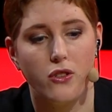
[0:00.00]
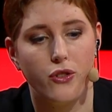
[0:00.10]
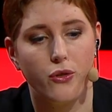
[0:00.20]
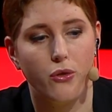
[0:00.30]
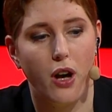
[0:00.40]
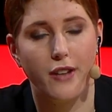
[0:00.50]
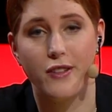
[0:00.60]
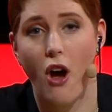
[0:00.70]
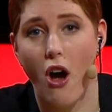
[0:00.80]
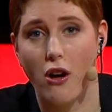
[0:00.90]
To uh, yeah.
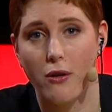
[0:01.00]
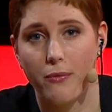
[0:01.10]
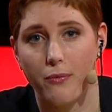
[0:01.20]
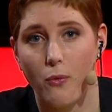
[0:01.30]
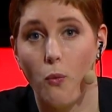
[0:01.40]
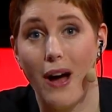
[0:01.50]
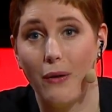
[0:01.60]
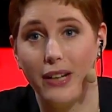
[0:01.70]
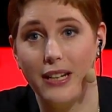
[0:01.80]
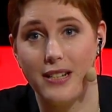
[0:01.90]
talk very,
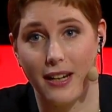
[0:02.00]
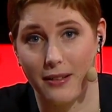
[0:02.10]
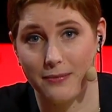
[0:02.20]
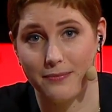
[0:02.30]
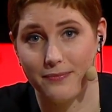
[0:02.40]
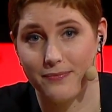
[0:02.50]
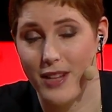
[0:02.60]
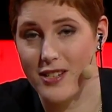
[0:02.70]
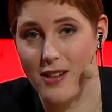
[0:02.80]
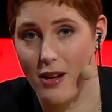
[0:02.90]
while very loud. Yes.
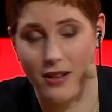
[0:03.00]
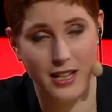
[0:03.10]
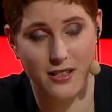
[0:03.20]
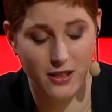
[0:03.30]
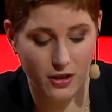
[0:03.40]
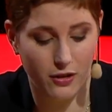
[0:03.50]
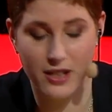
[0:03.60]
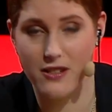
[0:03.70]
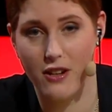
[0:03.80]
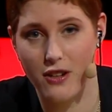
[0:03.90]
That's not. That's you know.
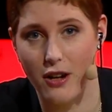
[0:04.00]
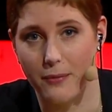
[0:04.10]
That's not done.